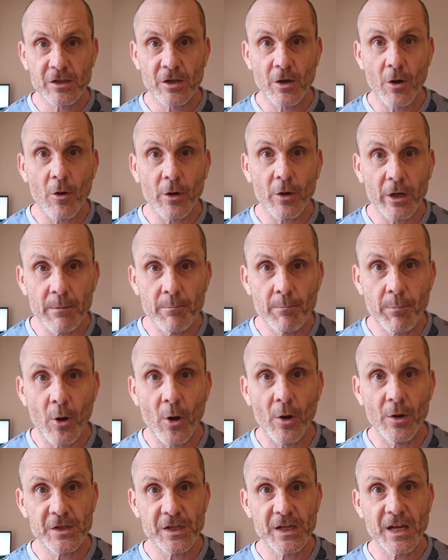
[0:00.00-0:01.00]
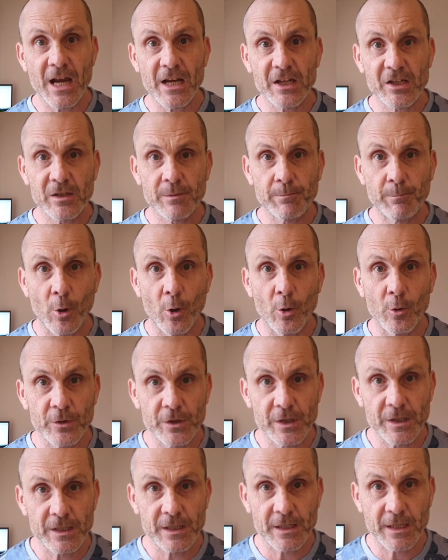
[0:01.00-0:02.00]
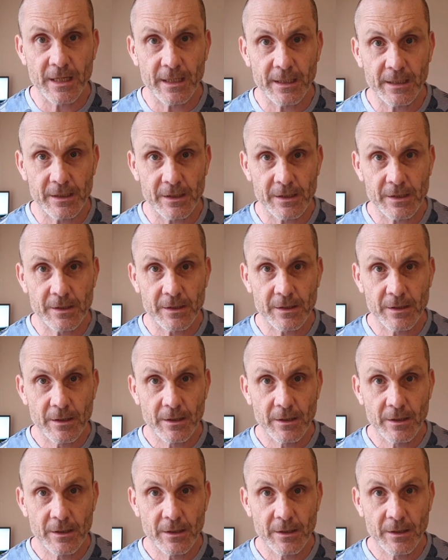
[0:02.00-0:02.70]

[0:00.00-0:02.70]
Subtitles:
talking points, he exposes things.